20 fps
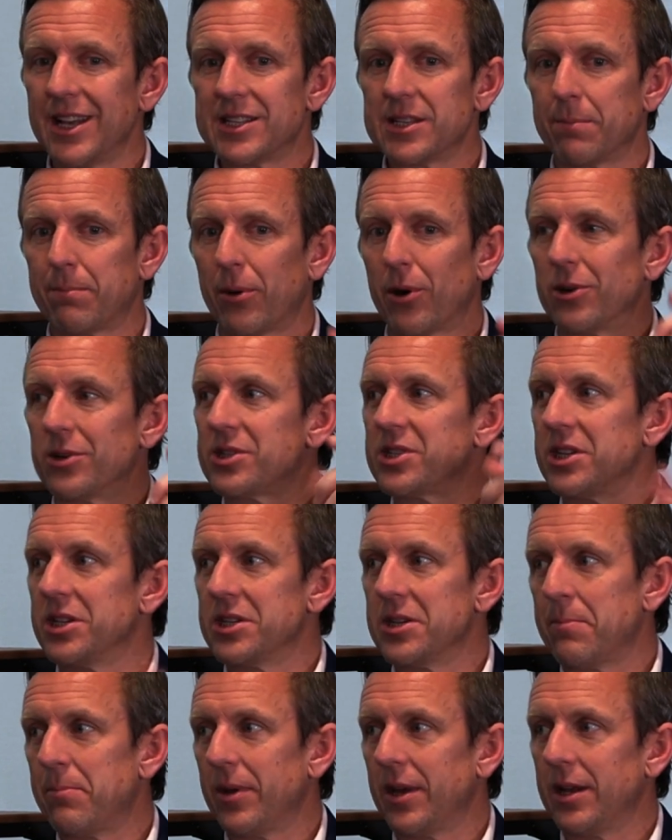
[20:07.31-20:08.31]
It's a person
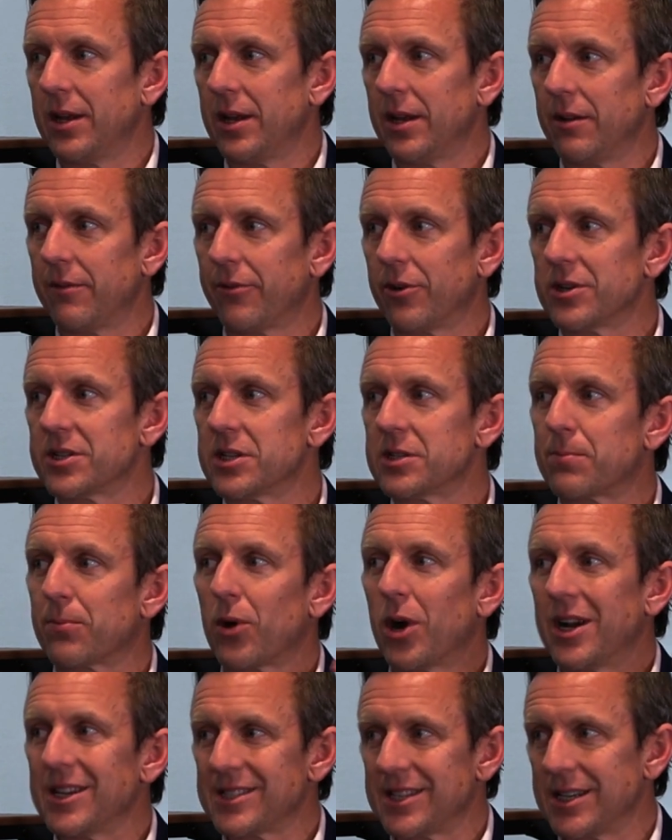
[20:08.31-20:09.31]
dependent versus
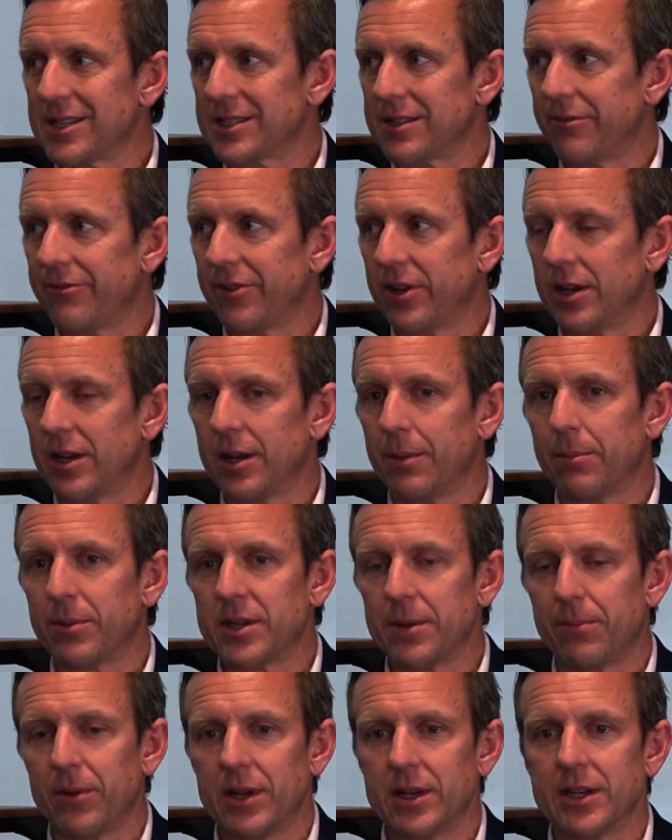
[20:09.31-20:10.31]
process
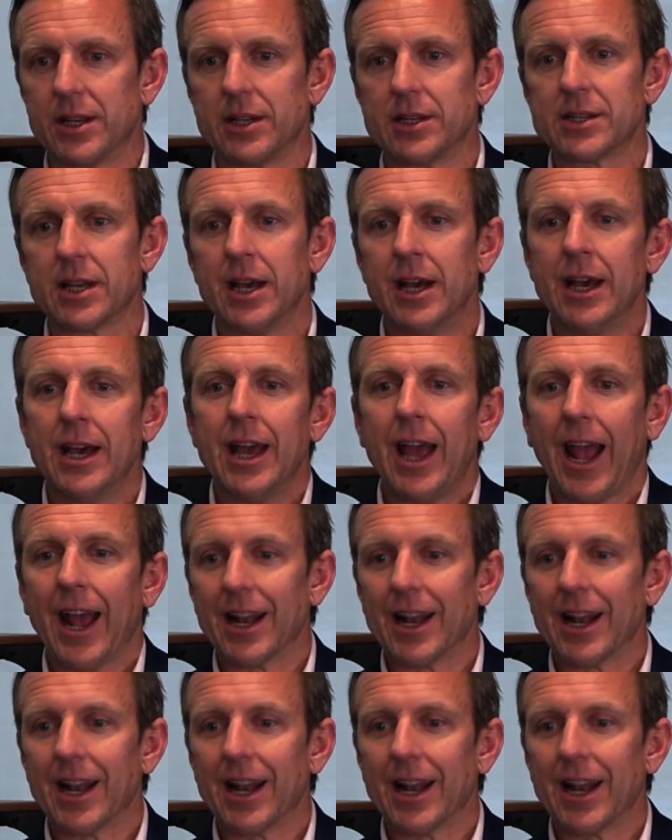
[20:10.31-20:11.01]
dependent. Yeah.